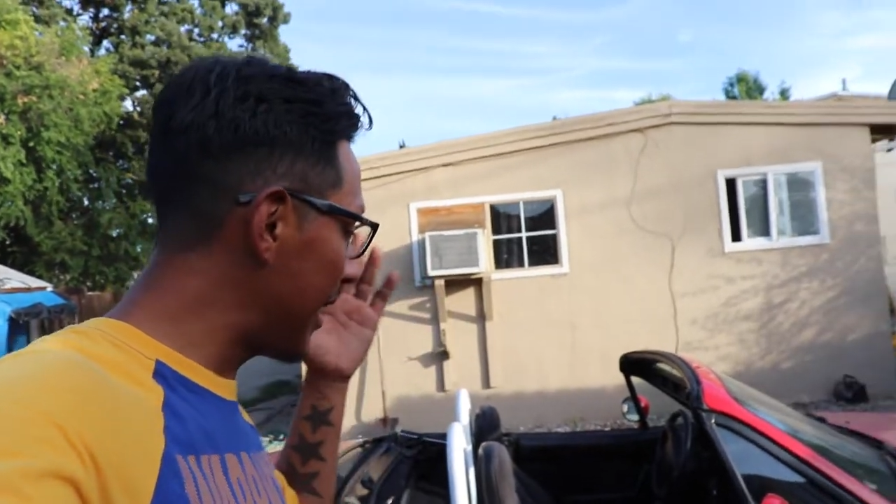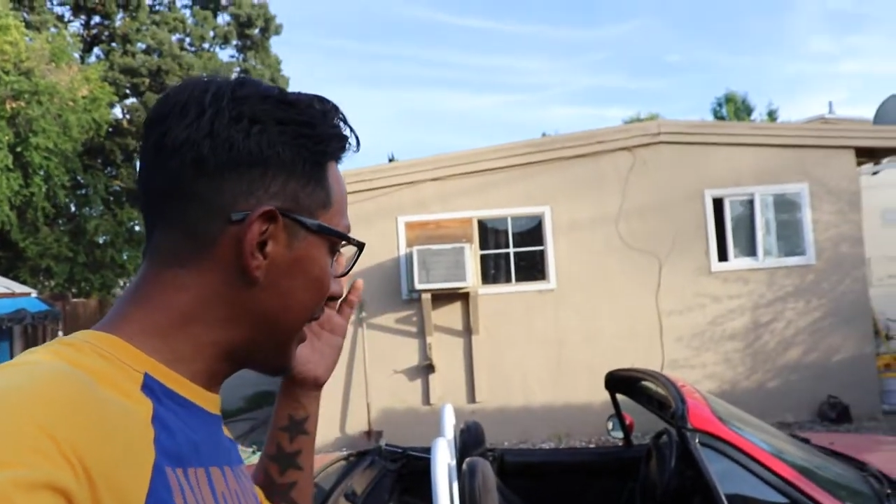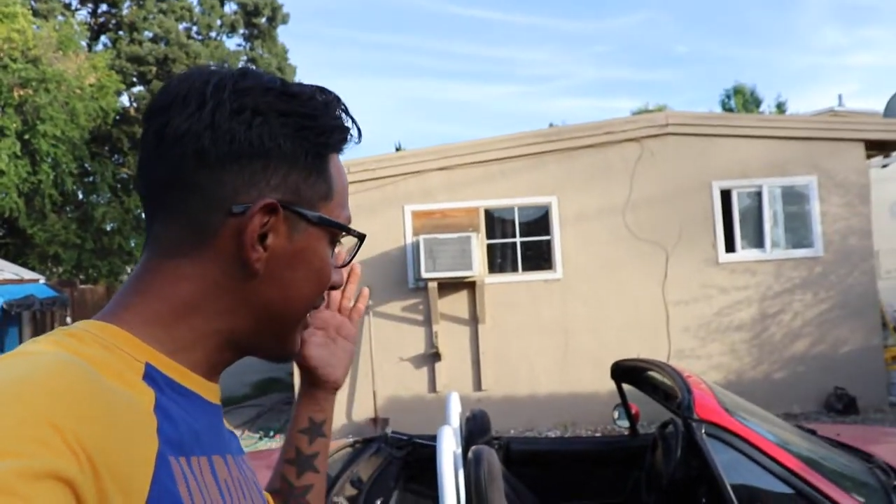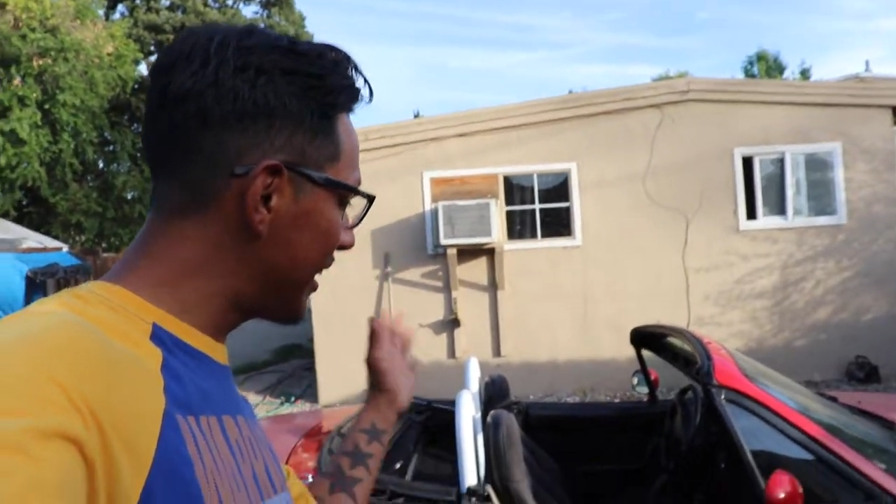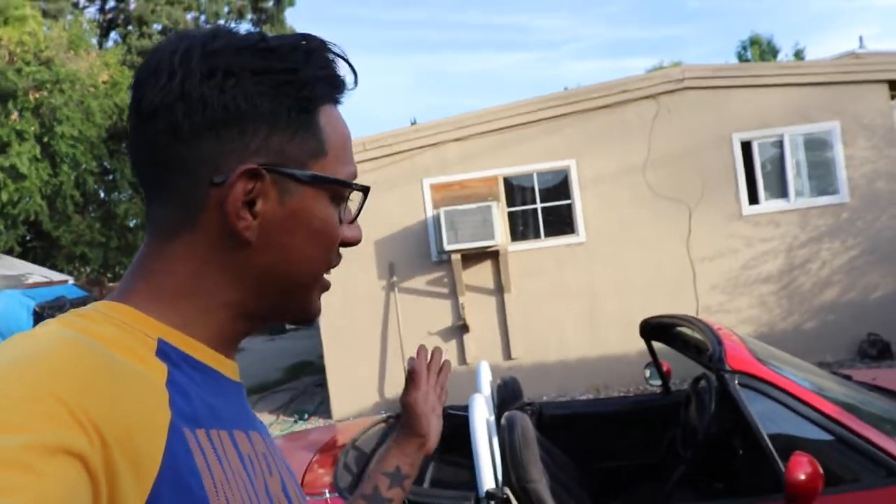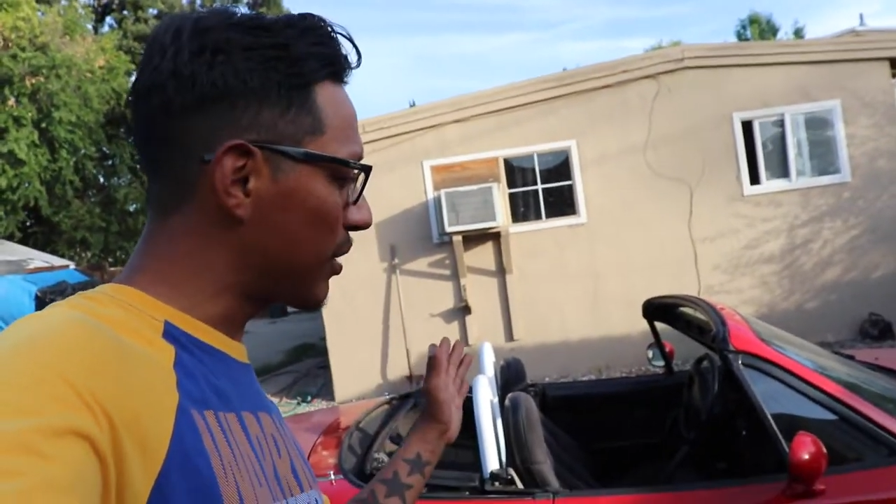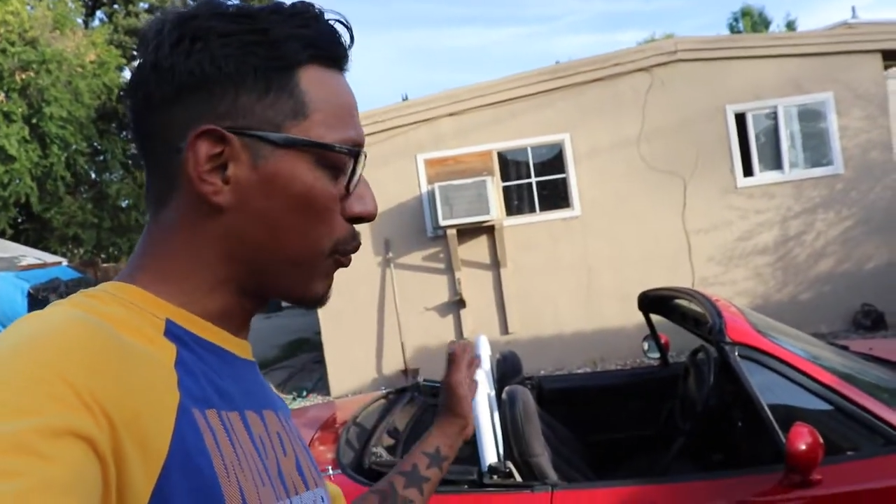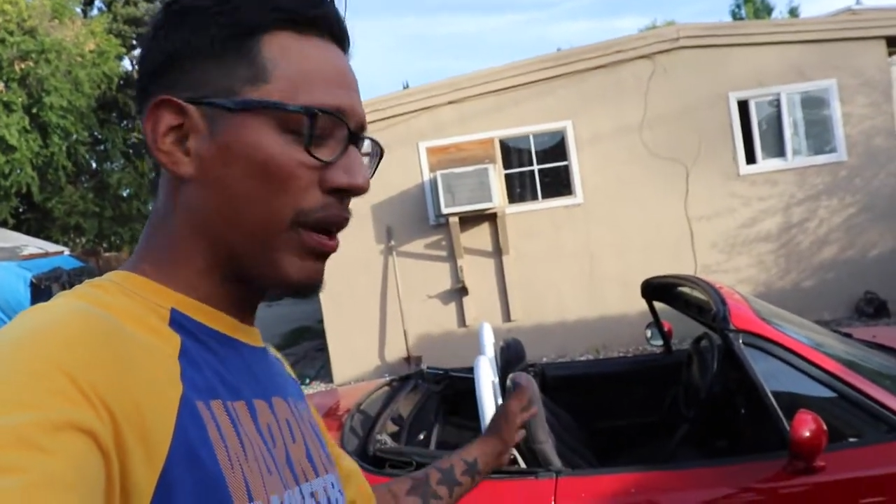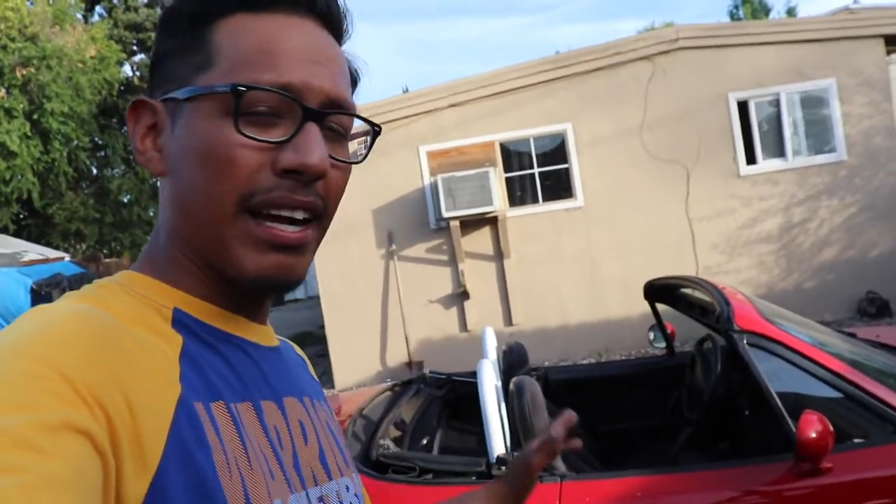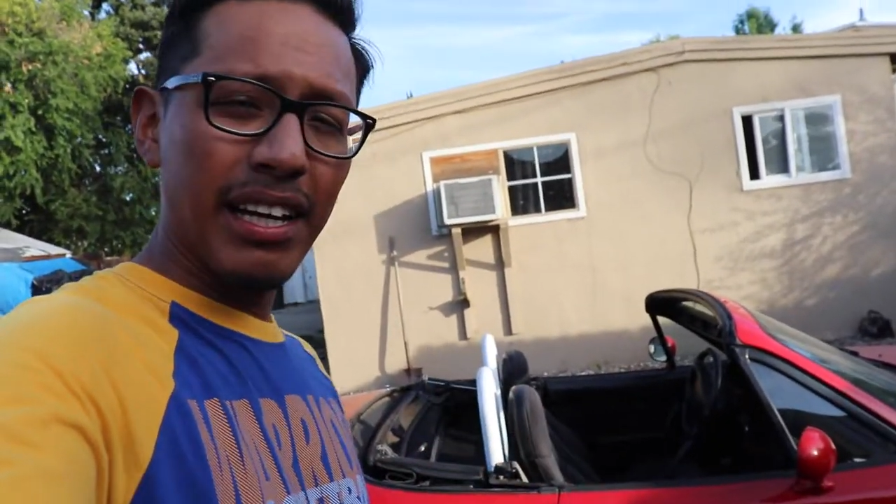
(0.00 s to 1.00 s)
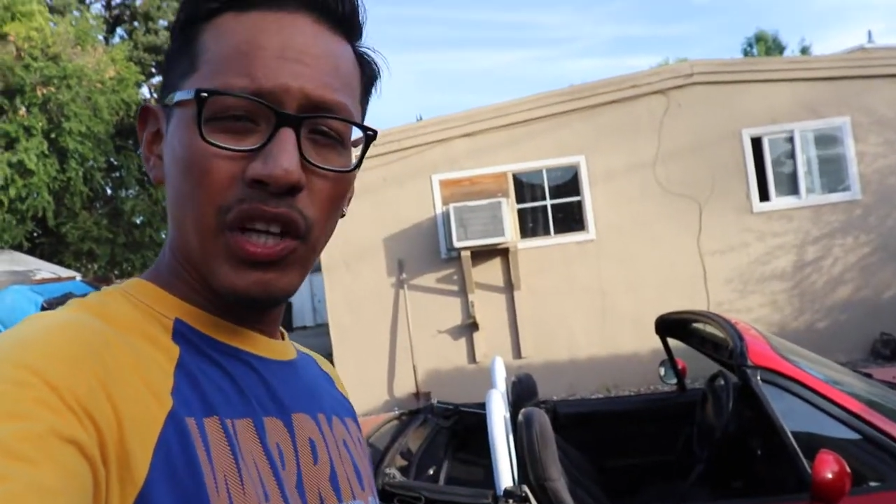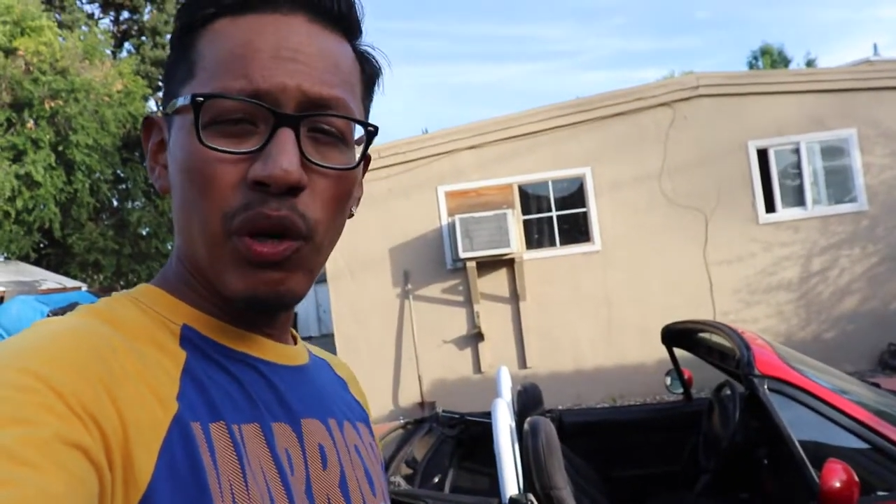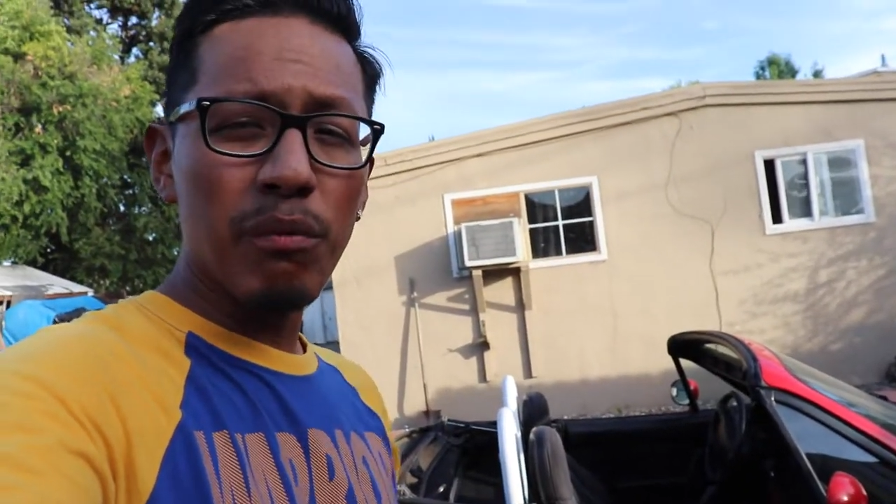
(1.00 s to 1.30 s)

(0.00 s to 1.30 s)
ideas of what I can do?